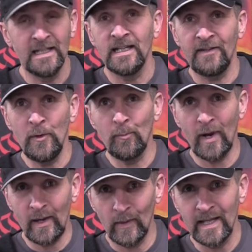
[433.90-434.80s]
if you
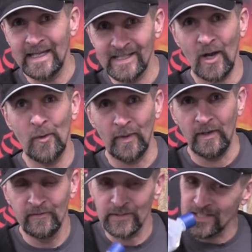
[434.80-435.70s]
break one of these
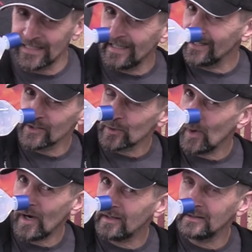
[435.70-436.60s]
open for just a little
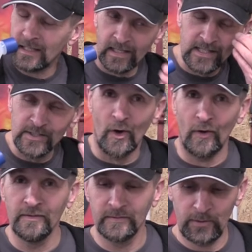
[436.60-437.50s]
squirt and it's
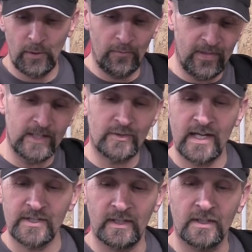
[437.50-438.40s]
gone, you've then
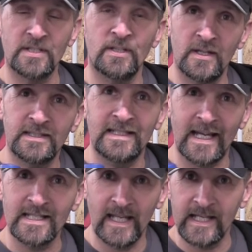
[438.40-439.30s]
trashed it, because 30
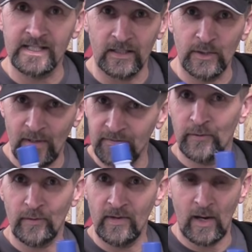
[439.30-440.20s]
days later you have to
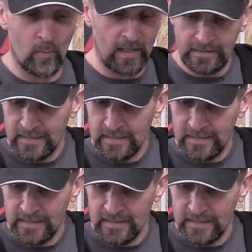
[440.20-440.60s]
throw that away.